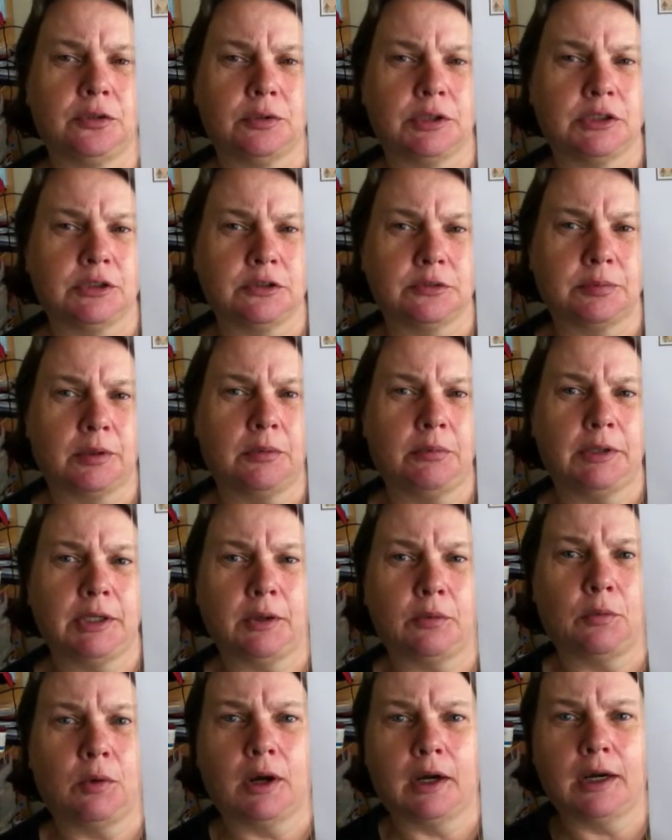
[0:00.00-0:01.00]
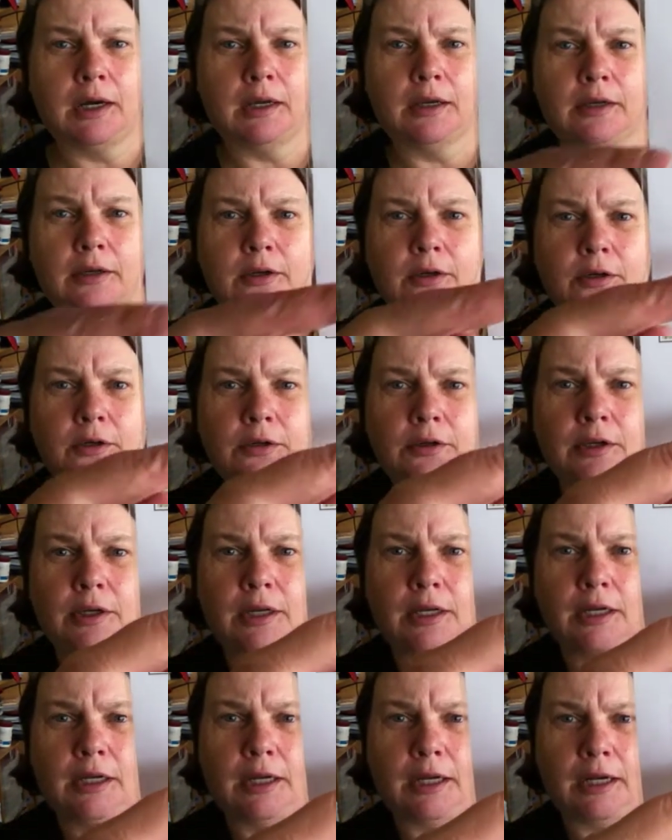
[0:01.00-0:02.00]
which was probably a while ago,
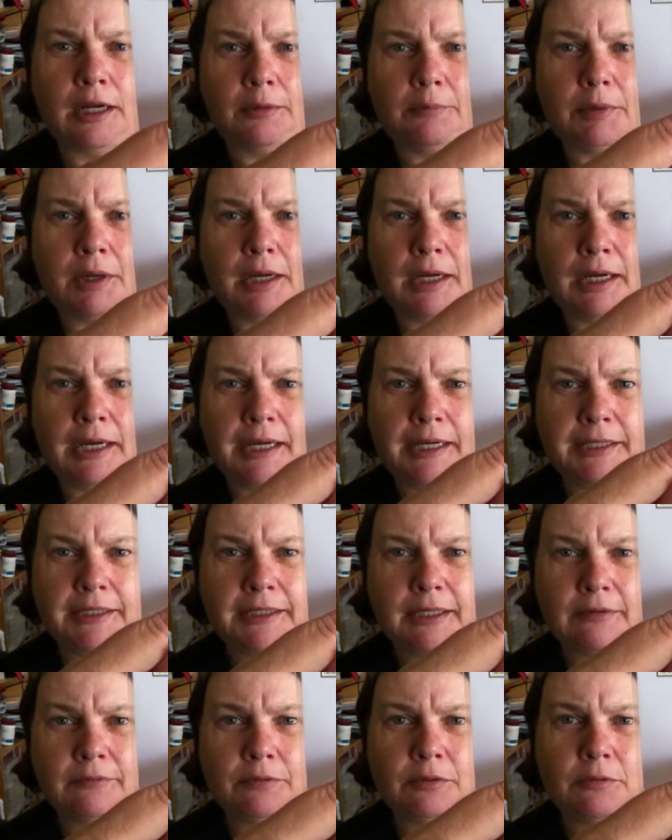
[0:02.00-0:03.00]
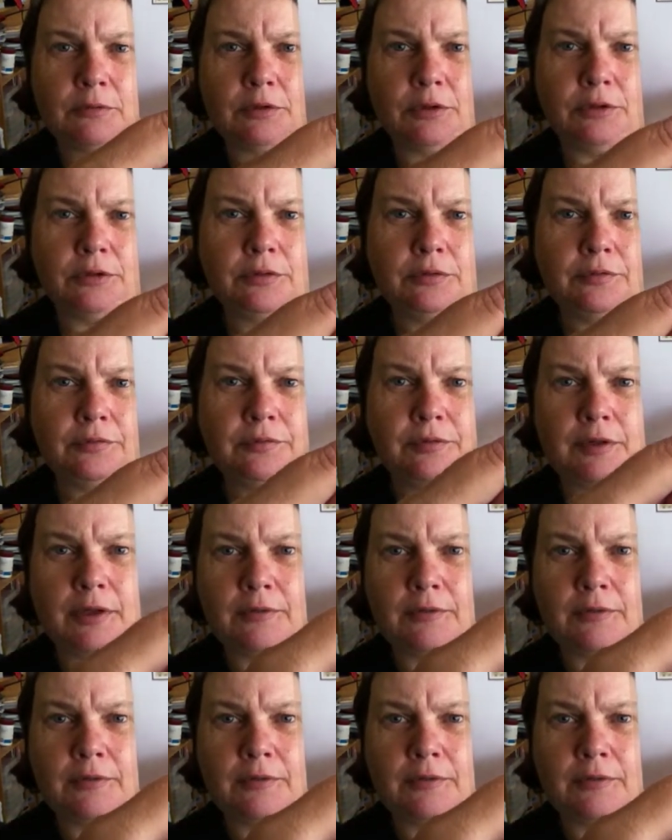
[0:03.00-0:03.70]
I had done the roof.